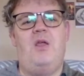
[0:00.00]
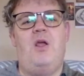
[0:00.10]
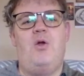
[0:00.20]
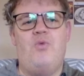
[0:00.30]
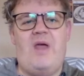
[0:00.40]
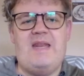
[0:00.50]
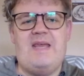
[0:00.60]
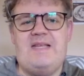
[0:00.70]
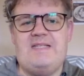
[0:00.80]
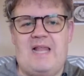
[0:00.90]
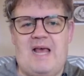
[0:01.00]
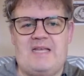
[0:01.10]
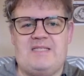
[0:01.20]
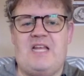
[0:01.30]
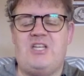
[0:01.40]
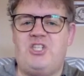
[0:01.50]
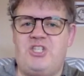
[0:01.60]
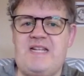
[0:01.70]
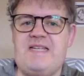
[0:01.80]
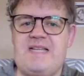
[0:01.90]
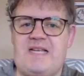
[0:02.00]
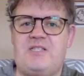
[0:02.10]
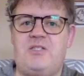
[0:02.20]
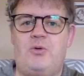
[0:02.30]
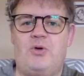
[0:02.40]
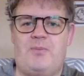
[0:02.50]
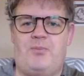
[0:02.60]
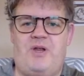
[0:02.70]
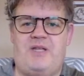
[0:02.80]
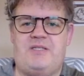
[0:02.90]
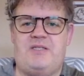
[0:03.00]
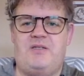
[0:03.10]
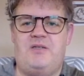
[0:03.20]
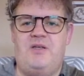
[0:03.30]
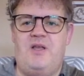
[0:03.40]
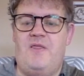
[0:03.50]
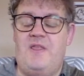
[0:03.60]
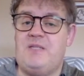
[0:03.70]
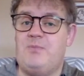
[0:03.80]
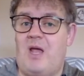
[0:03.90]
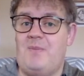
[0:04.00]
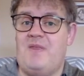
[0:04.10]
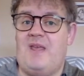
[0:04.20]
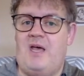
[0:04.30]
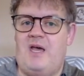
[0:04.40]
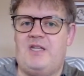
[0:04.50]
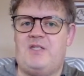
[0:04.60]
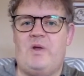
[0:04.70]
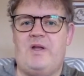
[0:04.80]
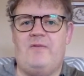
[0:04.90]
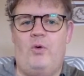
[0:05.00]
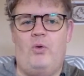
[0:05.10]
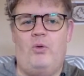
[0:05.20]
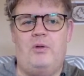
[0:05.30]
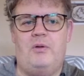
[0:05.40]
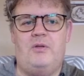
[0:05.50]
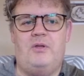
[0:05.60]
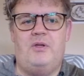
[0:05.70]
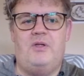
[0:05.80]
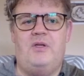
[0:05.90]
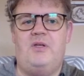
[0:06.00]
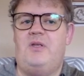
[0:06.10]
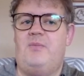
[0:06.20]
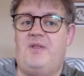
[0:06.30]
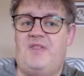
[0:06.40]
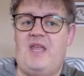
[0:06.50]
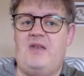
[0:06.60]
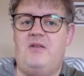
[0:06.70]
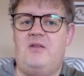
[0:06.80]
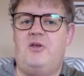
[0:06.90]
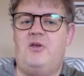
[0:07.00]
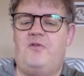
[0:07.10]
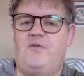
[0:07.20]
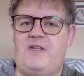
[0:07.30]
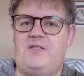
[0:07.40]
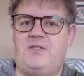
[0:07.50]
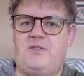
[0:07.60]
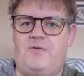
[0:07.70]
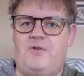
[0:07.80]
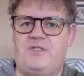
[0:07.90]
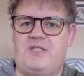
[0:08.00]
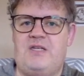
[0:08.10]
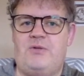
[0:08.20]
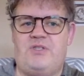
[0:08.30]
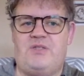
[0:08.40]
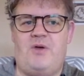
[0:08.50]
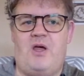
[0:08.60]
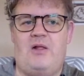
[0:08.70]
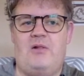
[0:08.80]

Rayna is last, and she doesn't look impressed. This might be the hardest one of all. But then her face softens into a smile.